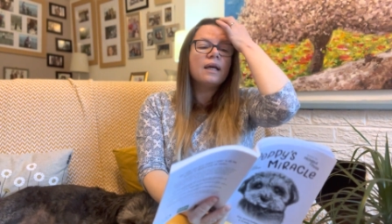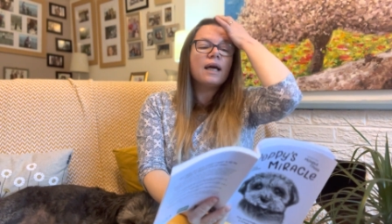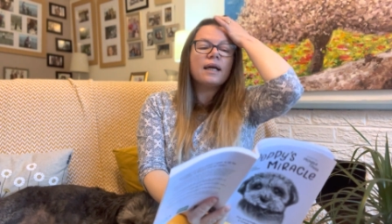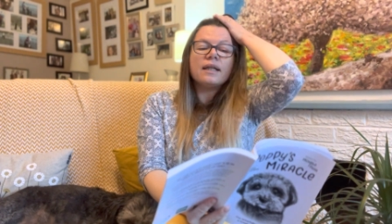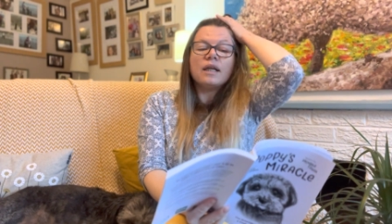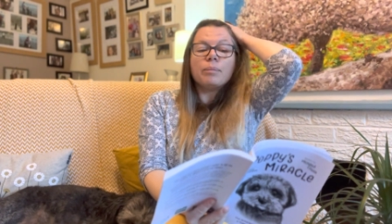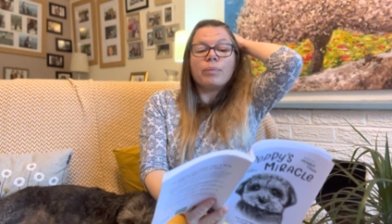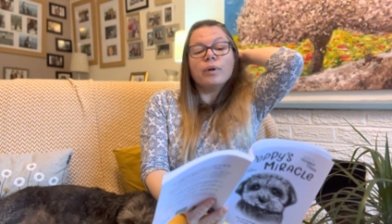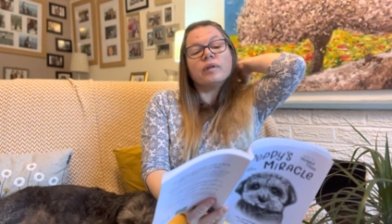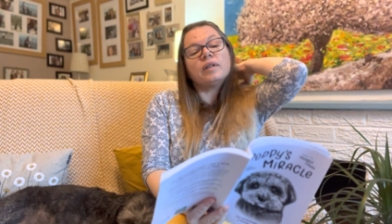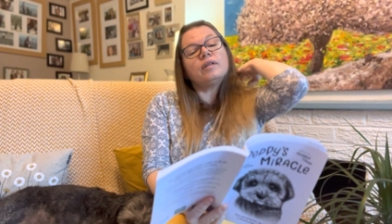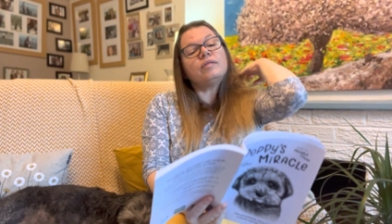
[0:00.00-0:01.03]
and he
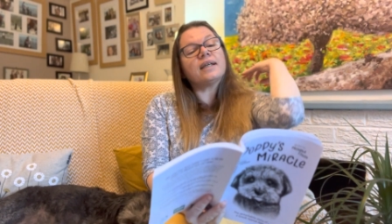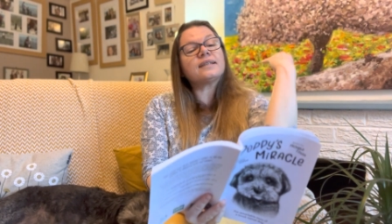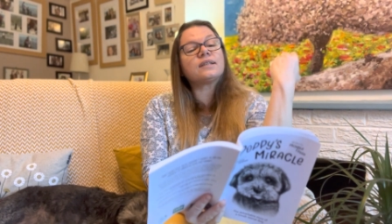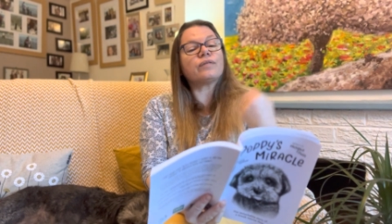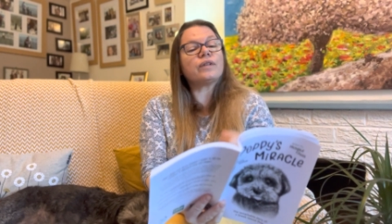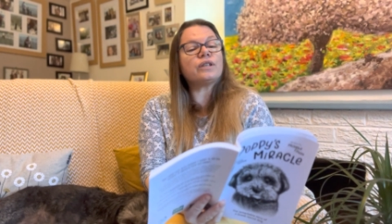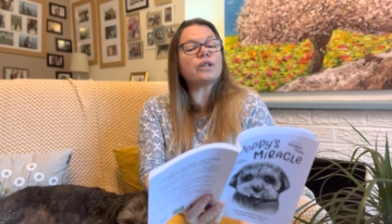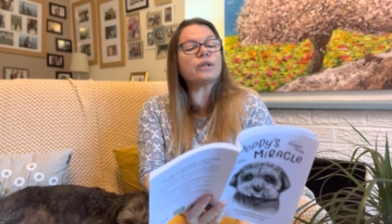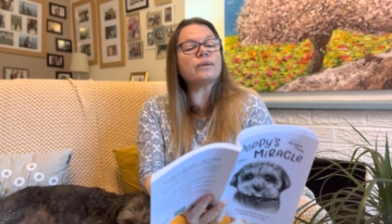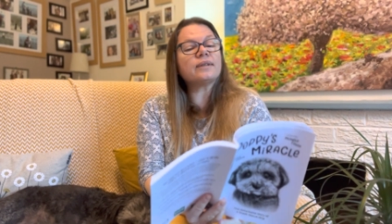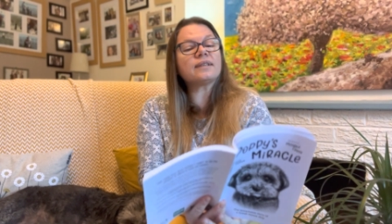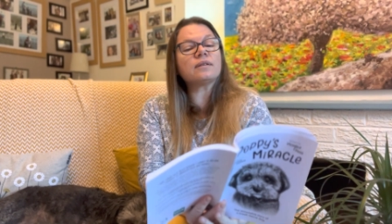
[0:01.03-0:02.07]
put the rest of the
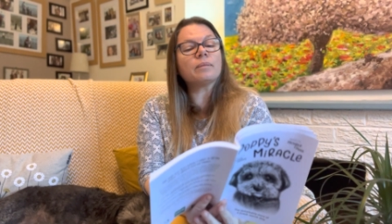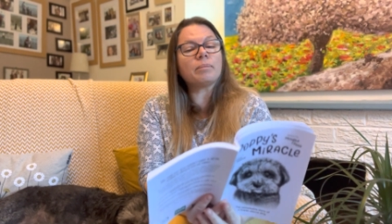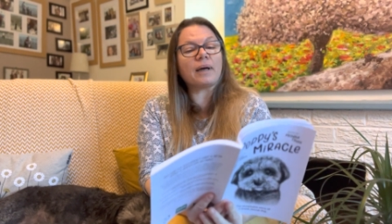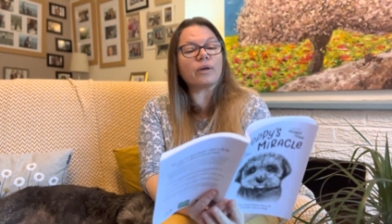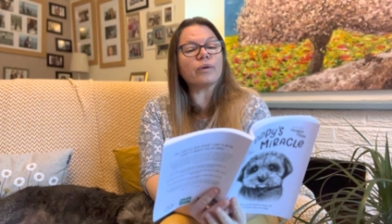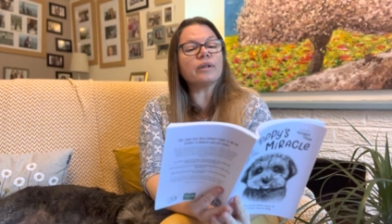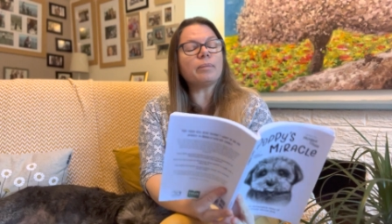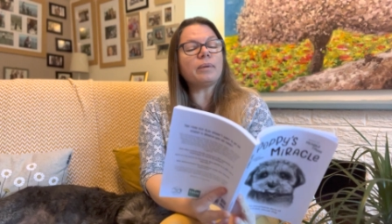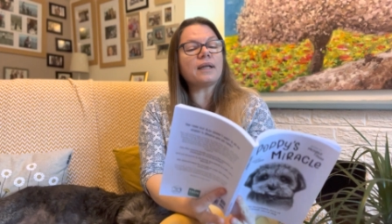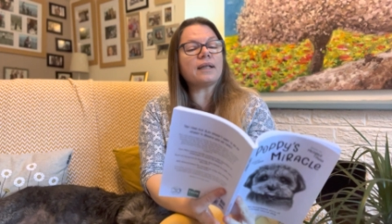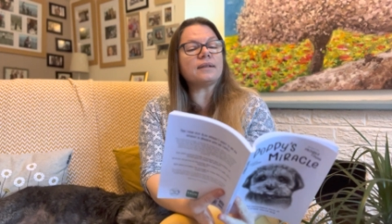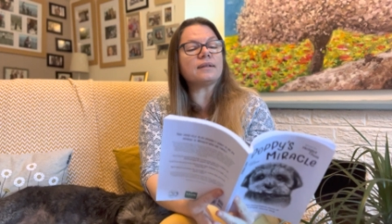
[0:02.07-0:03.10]
toast back on the
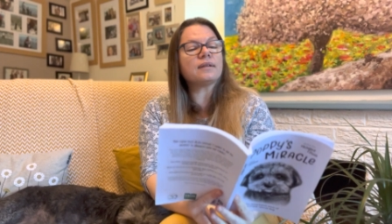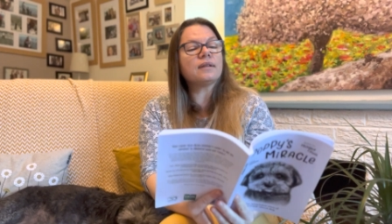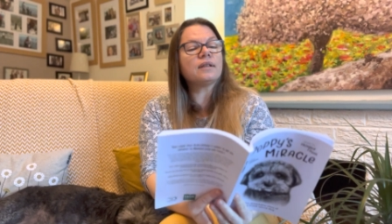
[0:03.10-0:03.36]
plate,